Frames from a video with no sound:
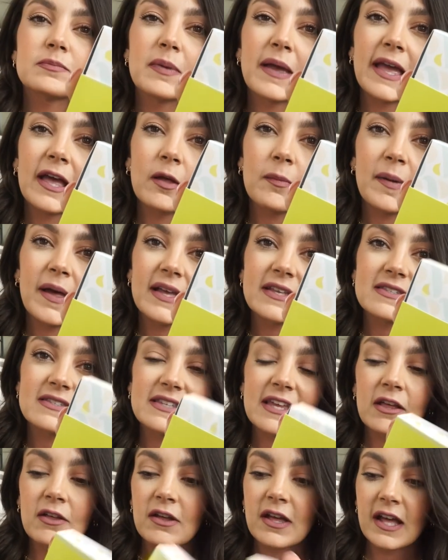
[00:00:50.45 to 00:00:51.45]
pale
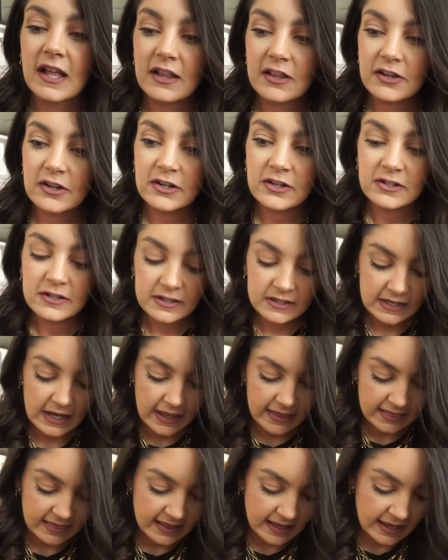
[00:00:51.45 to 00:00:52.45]
pastel colors,
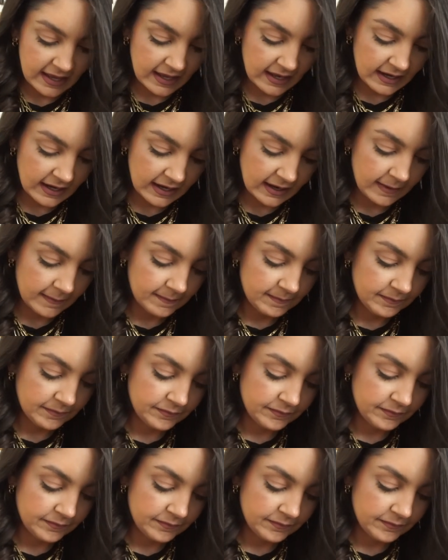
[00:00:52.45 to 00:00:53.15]
and then